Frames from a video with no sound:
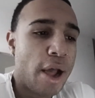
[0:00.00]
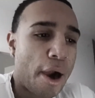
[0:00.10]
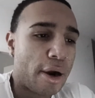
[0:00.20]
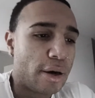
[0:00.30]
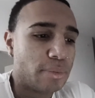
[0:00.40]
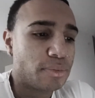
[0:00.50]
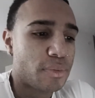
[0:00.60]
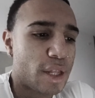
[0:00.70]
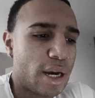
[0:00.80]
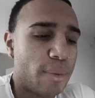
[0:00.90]

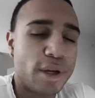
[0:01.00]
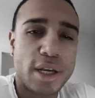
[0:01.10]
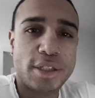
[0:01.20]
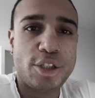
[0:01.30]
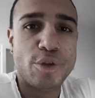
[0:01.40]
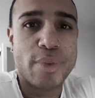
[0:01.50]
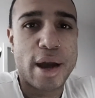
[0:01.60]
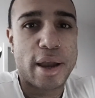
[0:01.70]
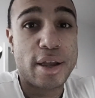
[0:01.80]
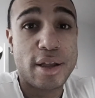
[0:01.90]
and I'm looking to
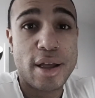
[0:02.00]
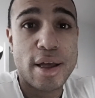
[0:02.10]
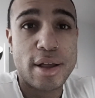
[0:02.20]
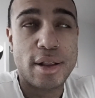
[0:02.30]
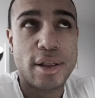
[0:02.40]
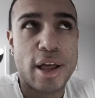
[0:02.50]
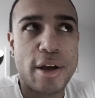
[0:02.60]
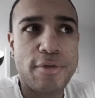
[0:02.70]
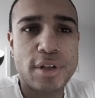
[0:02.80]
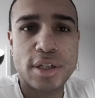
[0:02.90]
my
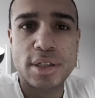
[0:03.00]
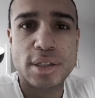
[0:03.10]
left.